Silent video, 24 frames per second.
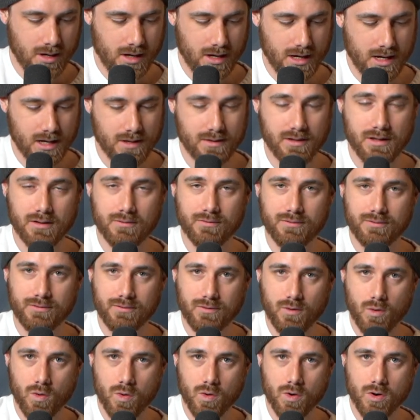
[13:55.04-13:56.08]
And then
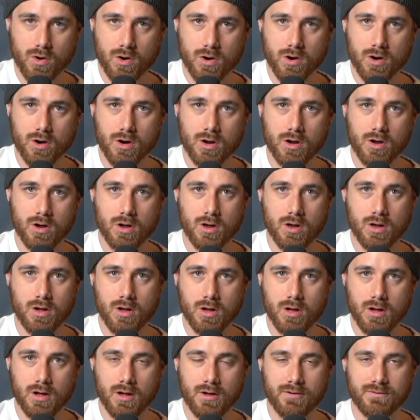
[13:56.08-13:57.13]
4,
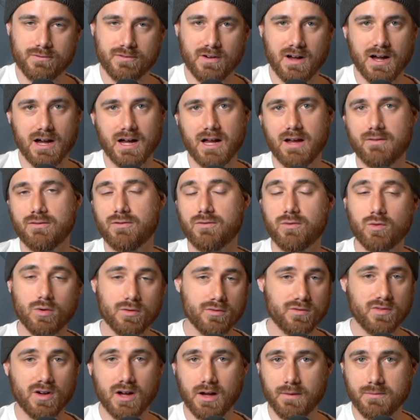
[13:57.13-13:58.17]
5, the 4
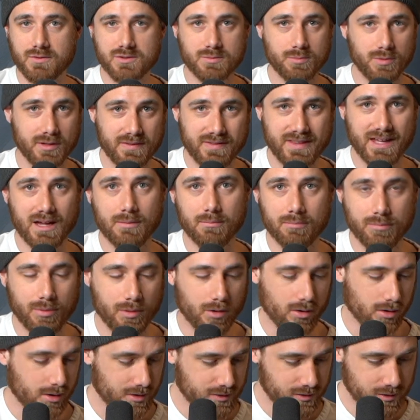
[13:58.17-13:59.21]
and 5 split that
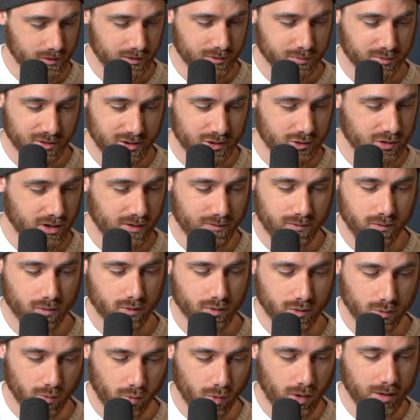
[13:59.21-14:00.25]
bar. So it's pretty
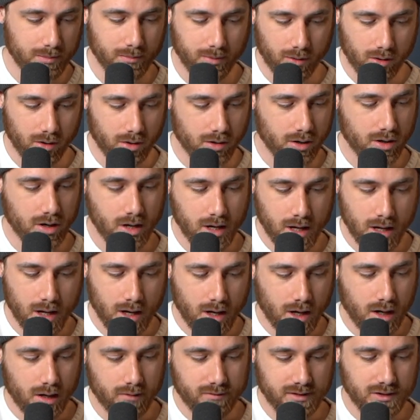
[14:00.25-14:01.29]
straightforward. 1 bar
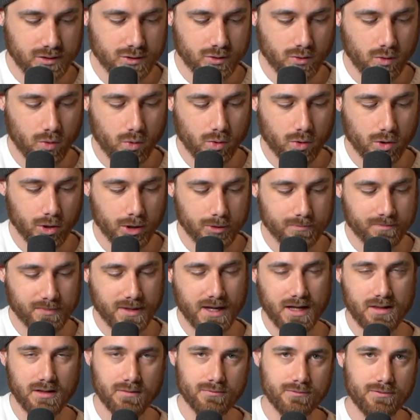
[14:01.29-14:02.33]
of each chord,
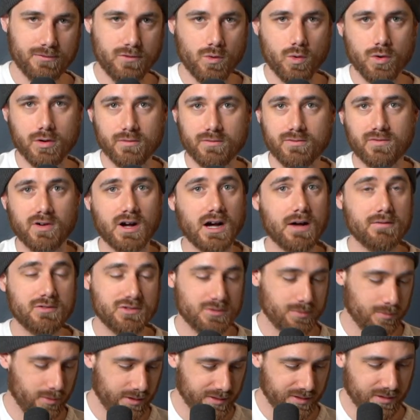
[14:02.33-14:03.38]
and then 4 and 5
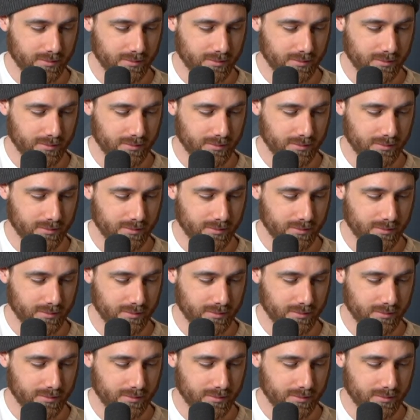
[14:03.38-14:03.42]
split